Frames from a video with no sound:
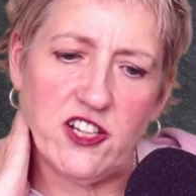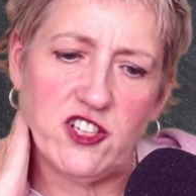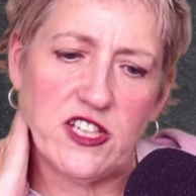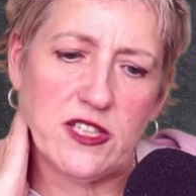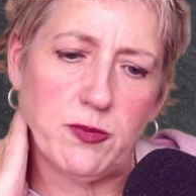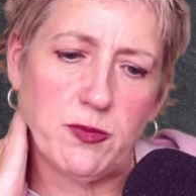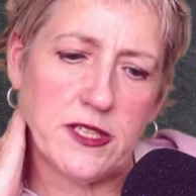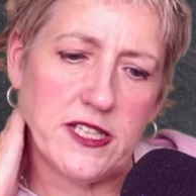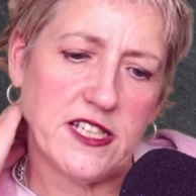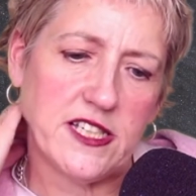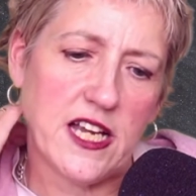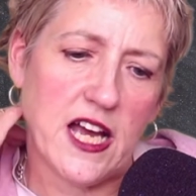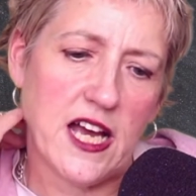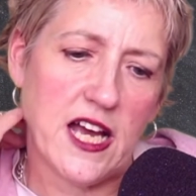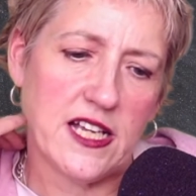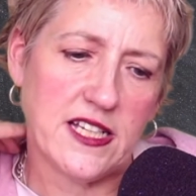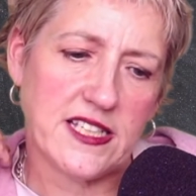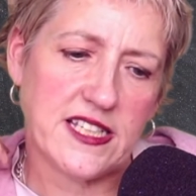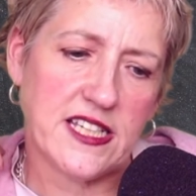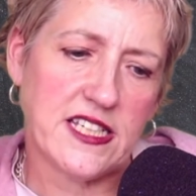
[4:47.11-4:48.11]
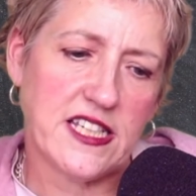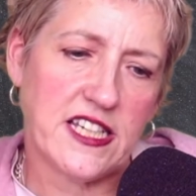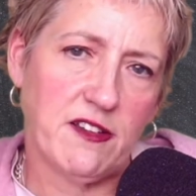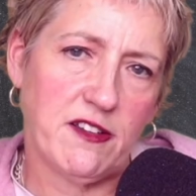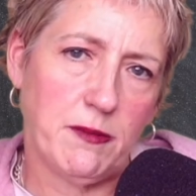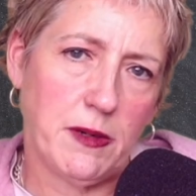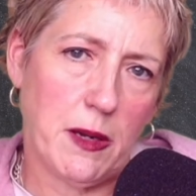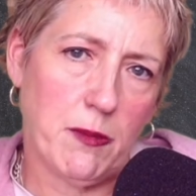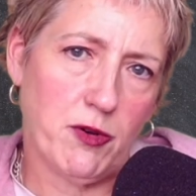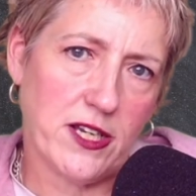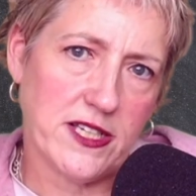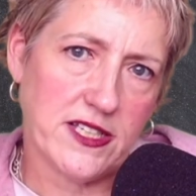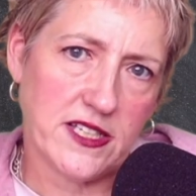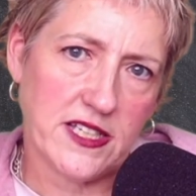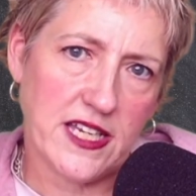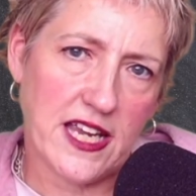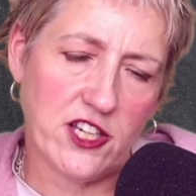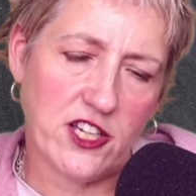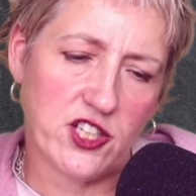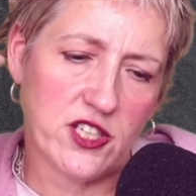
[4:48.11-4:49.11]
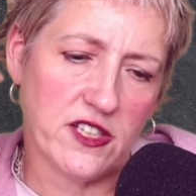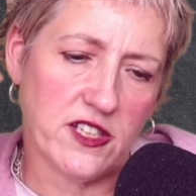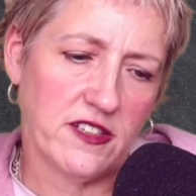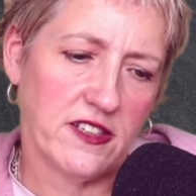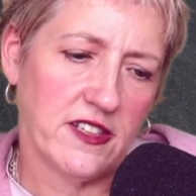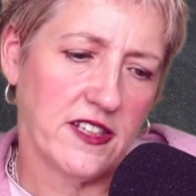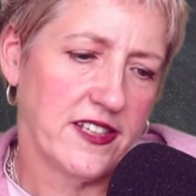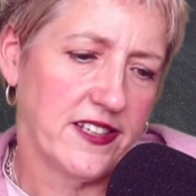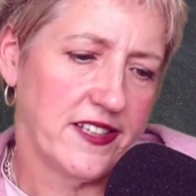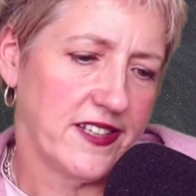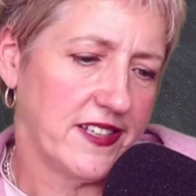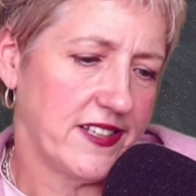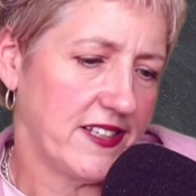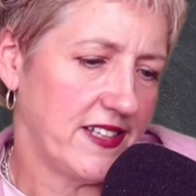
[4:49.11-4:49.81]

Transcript: I just wanted to ask it to give me a presentation.